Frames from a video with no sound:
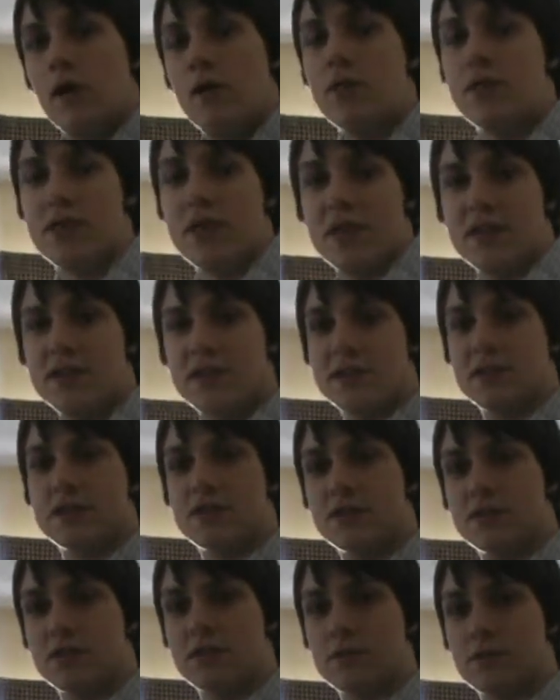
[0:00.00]

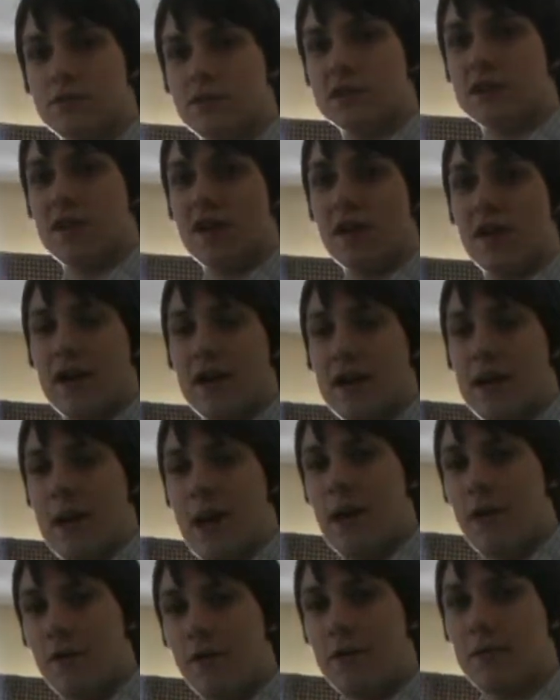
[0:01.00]
This was carried
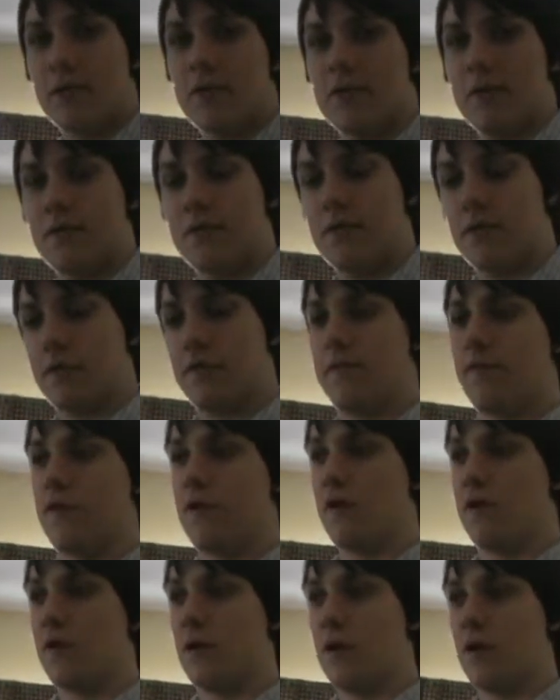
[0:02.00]
out
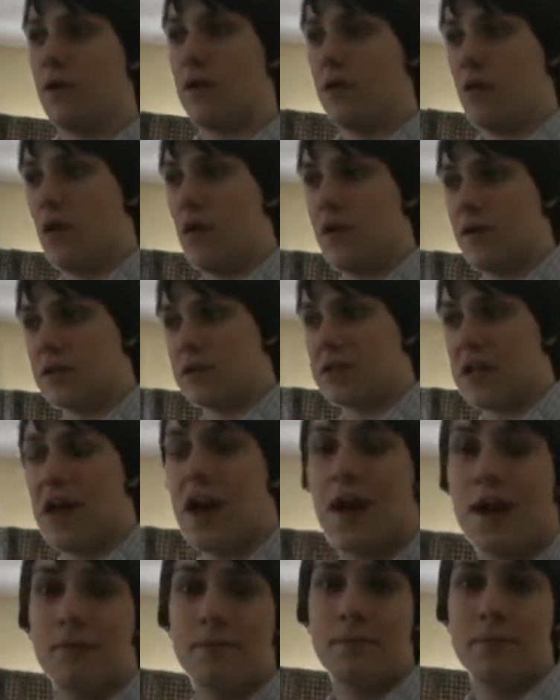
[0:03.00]
for a long
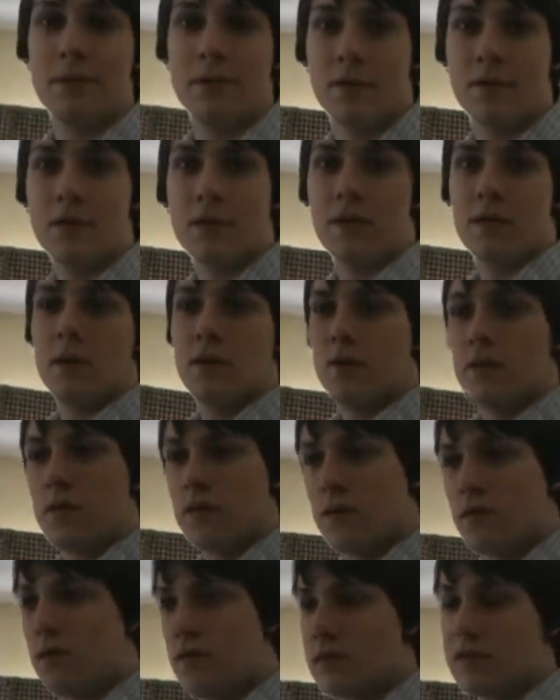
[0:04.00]
time.
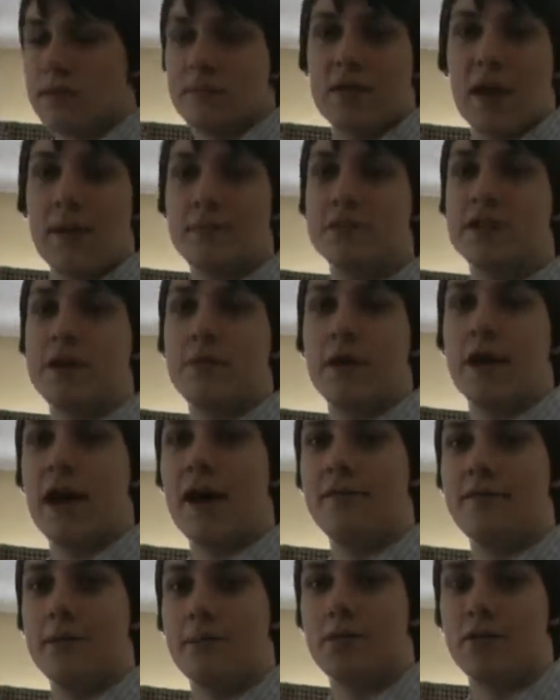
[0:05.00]
Sometimes they would
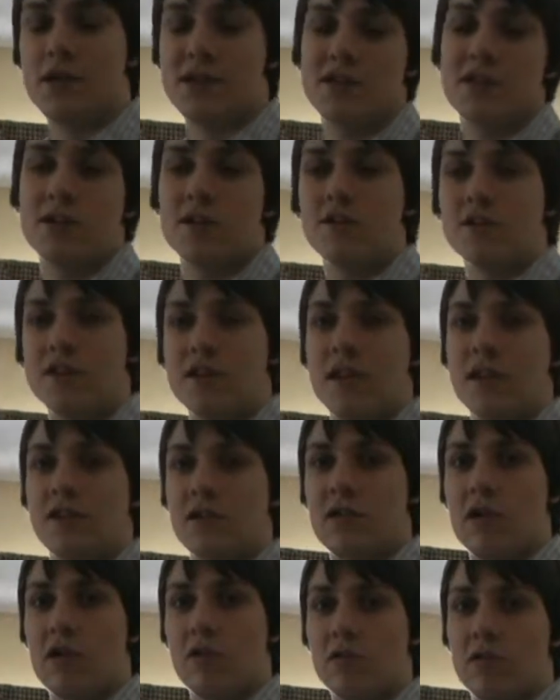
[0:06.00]
have the prisoners dig
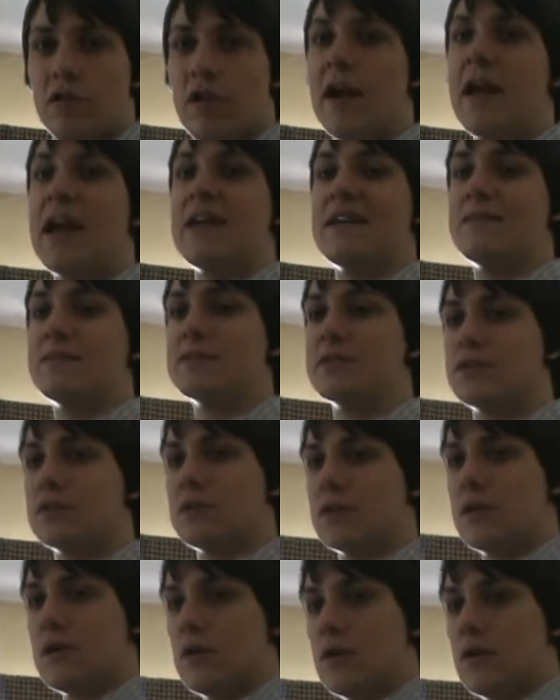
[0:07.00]
their own graves.